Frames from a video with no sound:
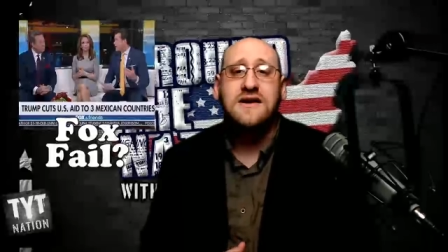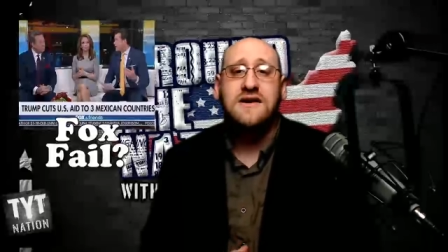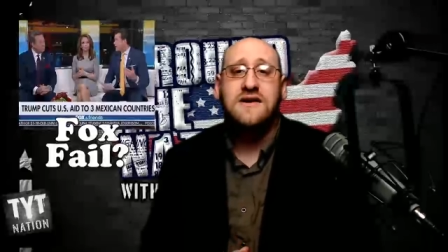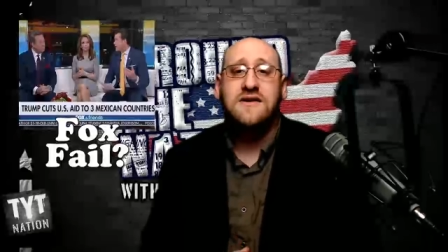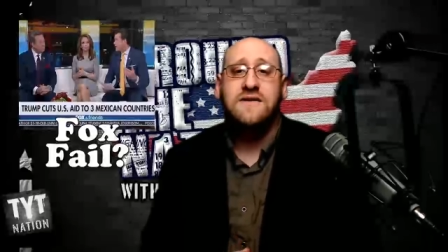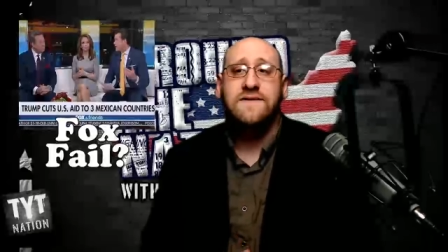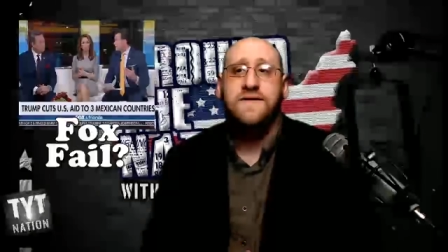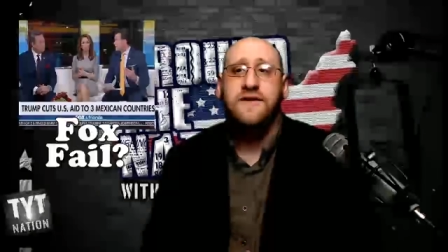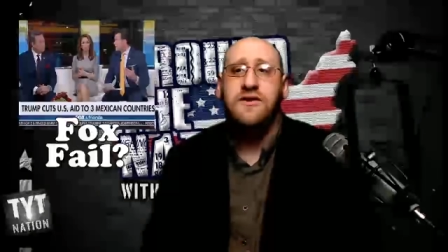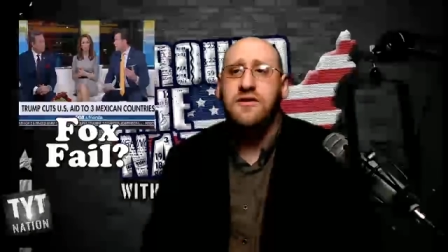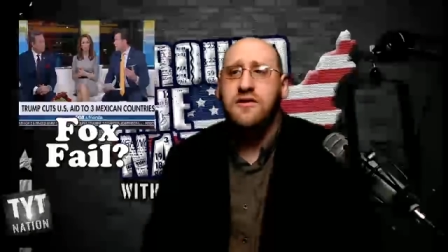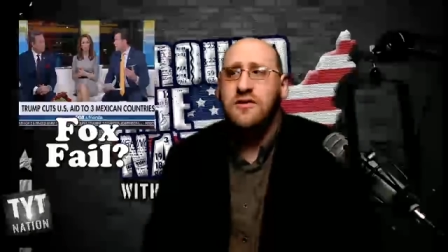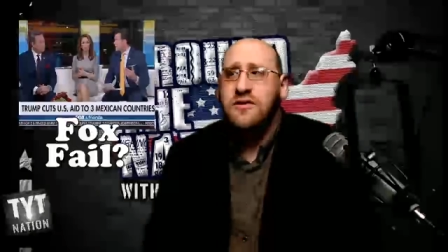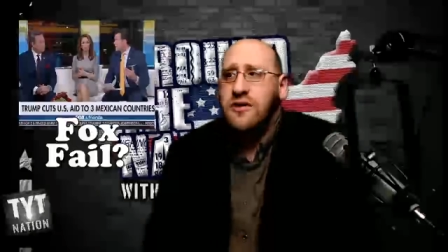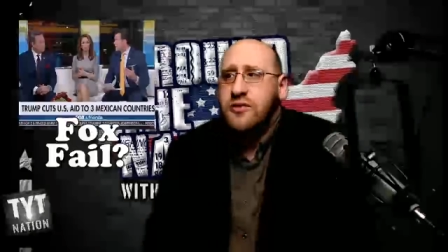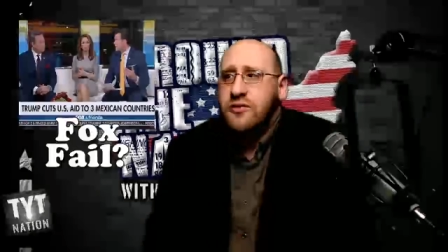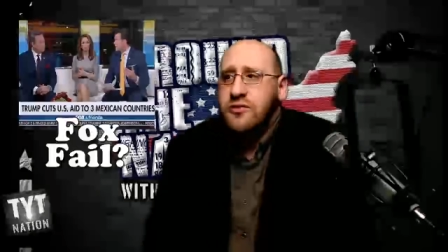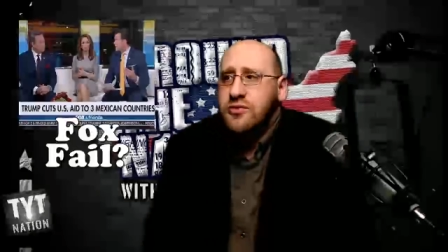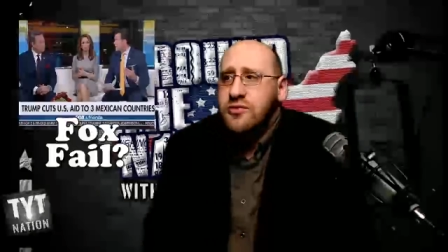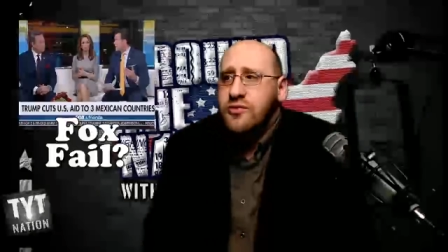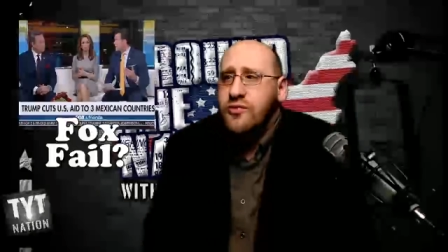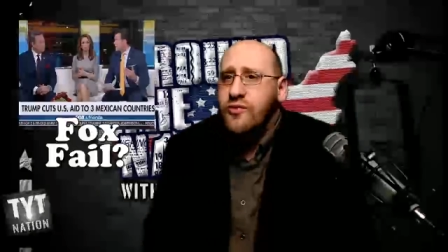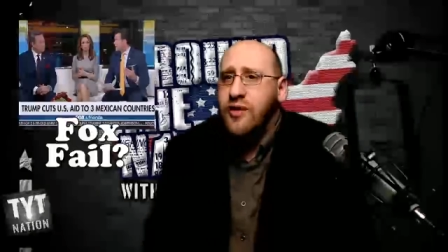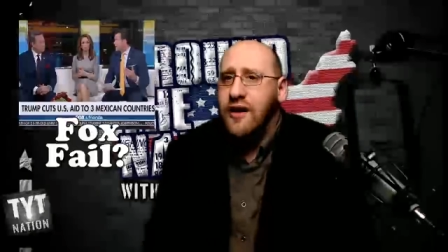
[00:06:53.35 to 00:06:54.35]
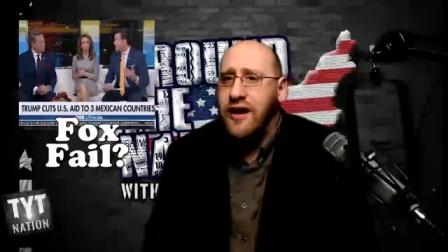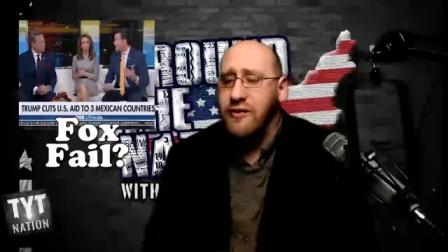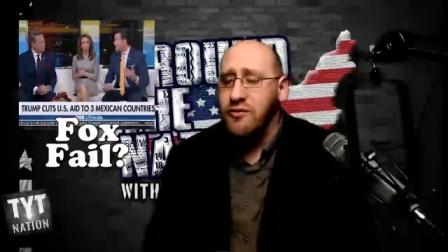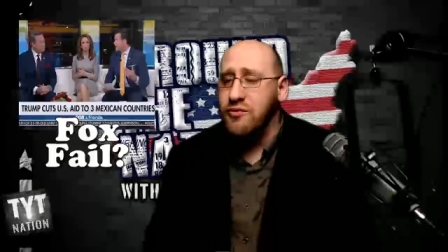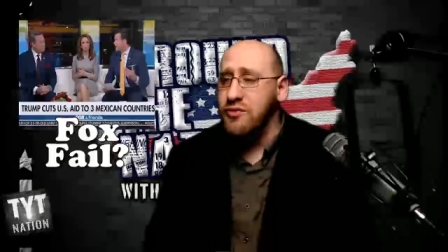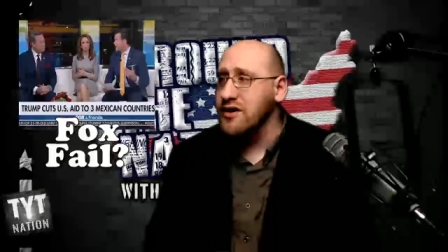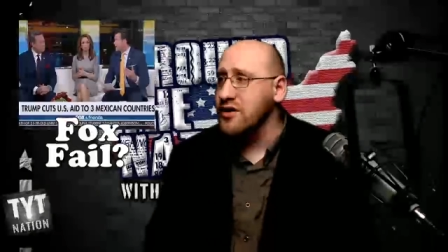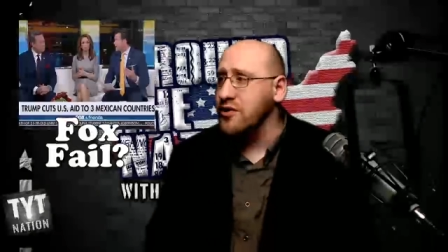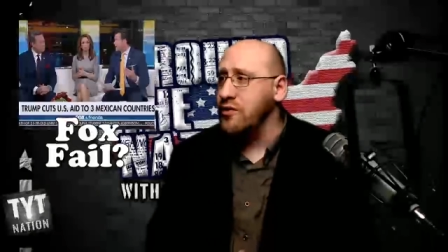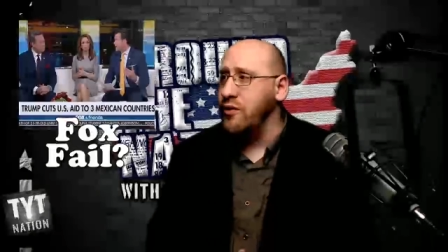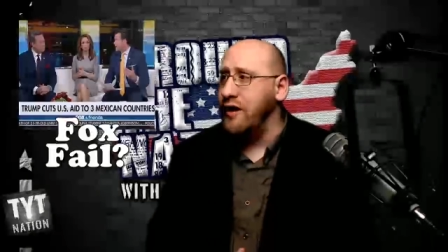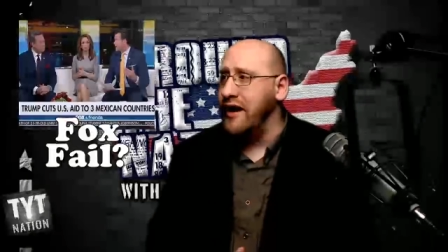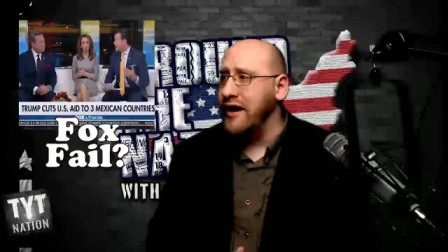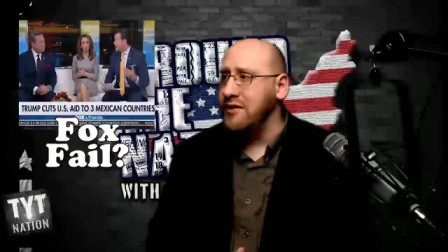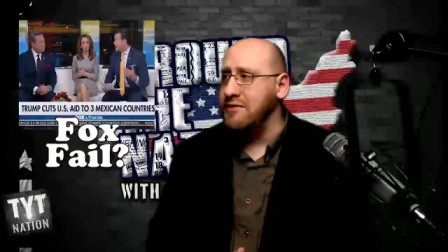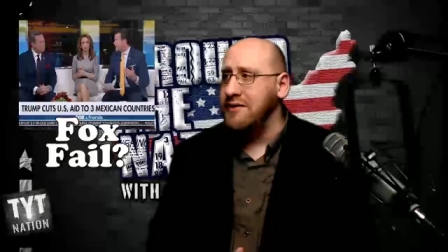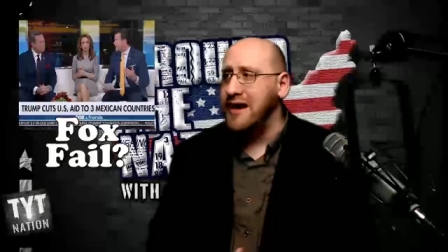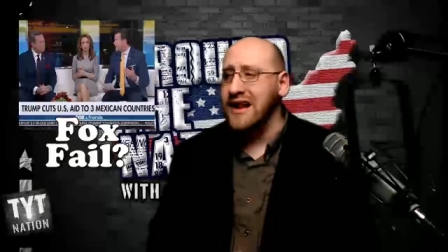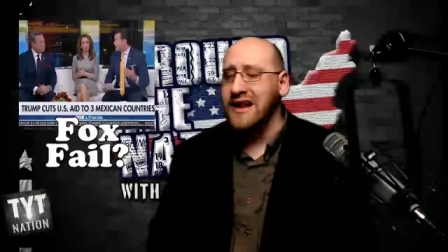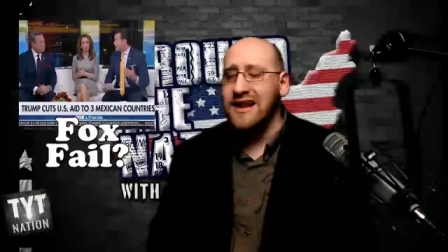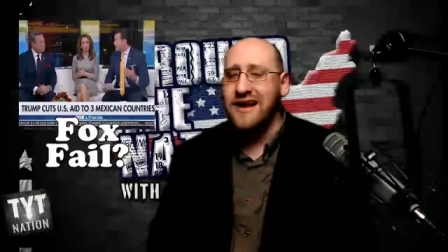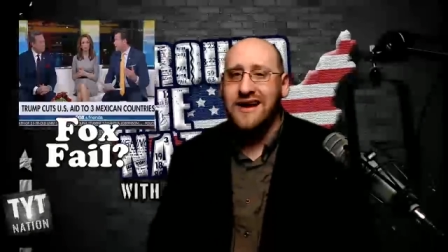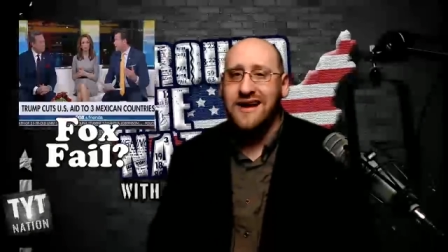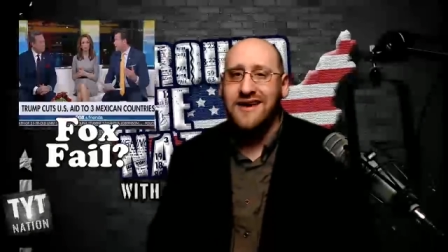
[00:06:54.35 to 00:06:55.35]
If you don't know where
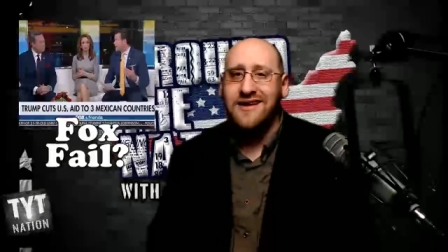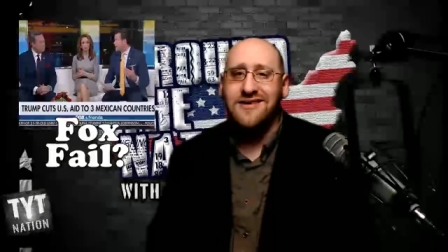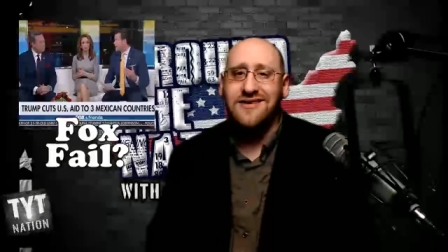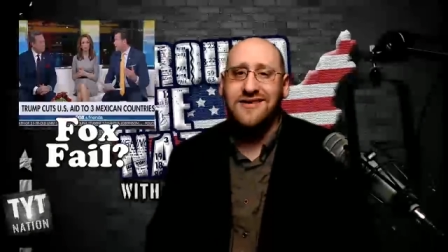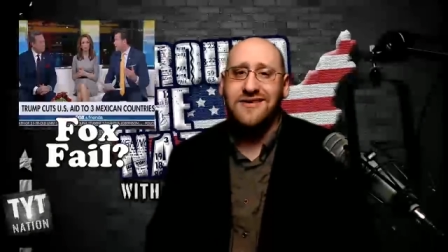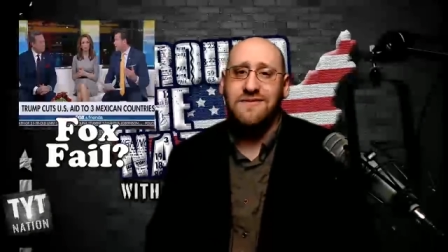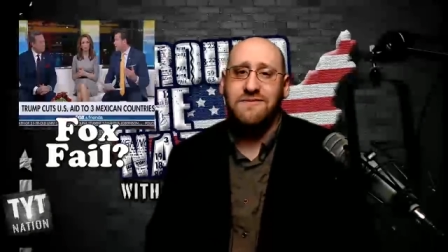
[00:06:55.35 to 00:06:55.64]
Guatemala is,